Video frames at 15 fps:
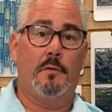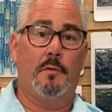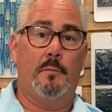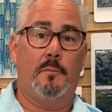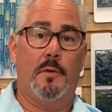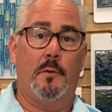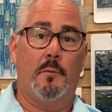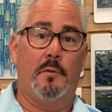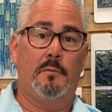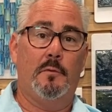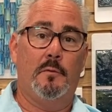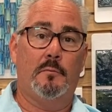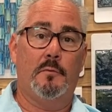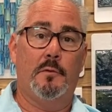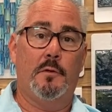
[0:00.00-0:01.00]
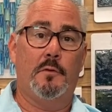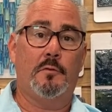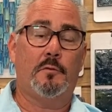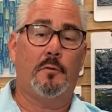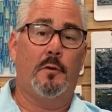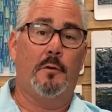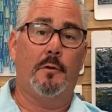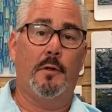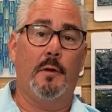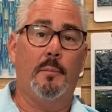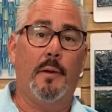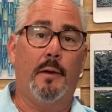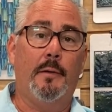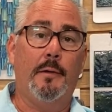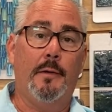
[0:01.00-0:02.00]
something we feel really strongly
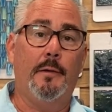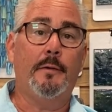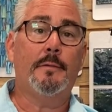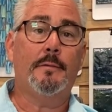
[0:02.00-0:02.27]
about here.